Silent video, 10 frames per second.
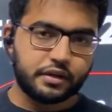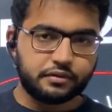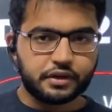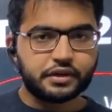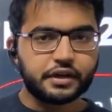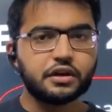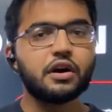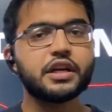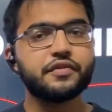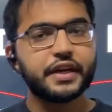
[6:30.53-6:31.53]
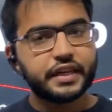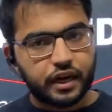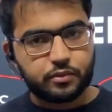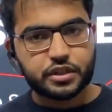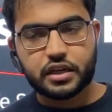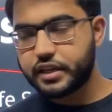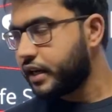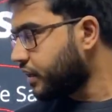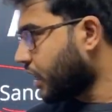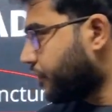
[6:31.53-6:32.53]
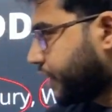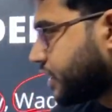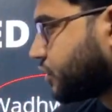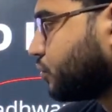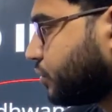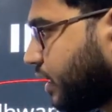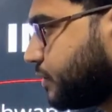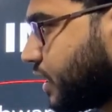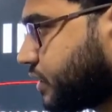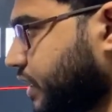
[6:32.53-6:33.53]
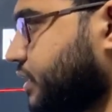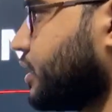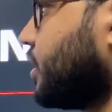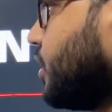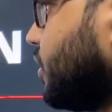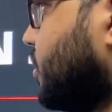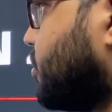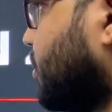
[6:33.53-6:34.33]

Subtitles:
did not have any Ramsar site, now it has two Ramsar sites. So